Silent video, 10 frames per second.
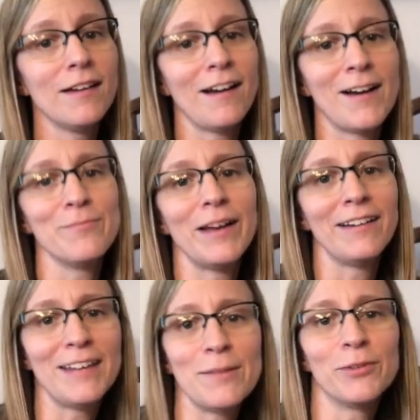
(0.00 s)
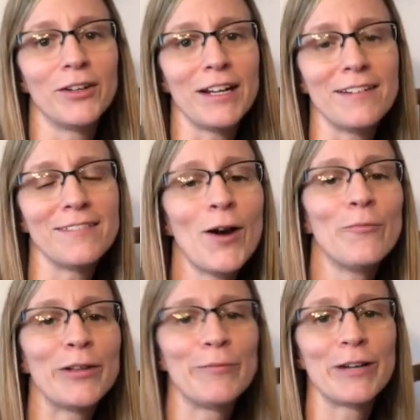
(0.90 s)
um, and keep learning.
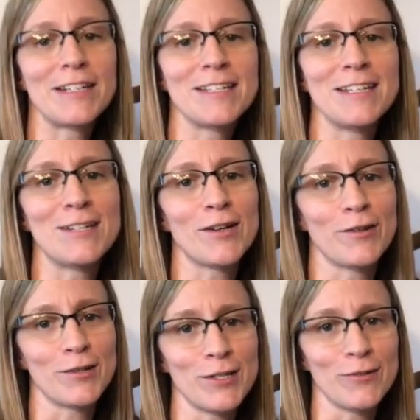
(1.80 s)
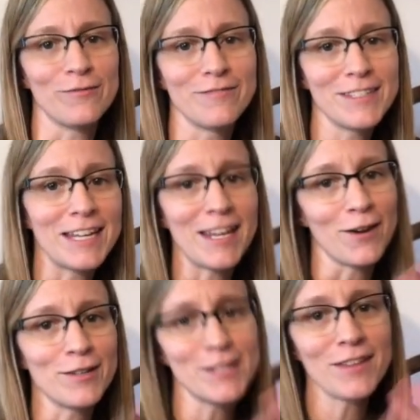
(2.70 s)
Hopefully we'll get to see each other soon. Take
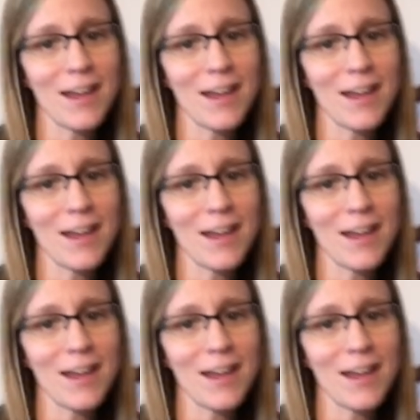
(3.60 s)
care until